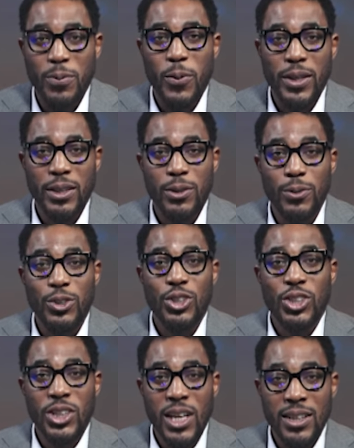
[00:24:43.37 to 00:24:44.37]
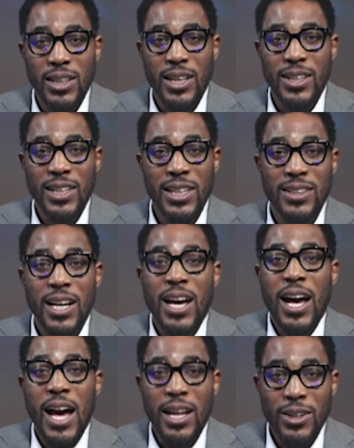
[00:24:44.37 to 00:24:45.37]
when they don't share their needs
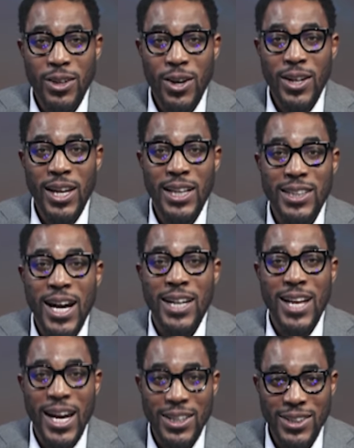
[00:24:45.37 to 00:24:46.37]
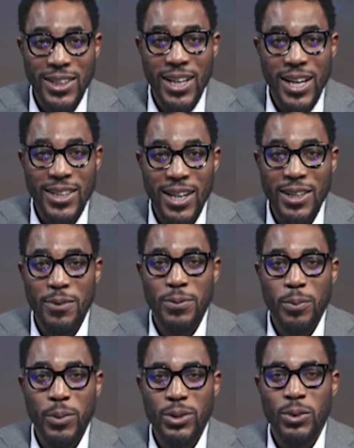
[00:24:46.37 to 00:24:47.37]
and knowledge and ideas and
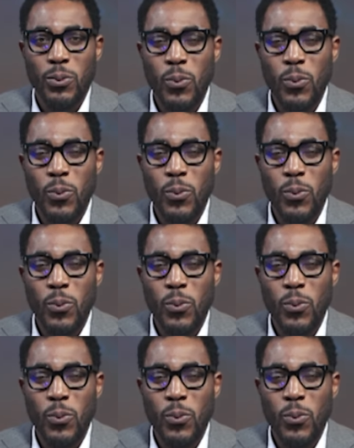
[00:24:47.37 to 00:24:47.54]
information,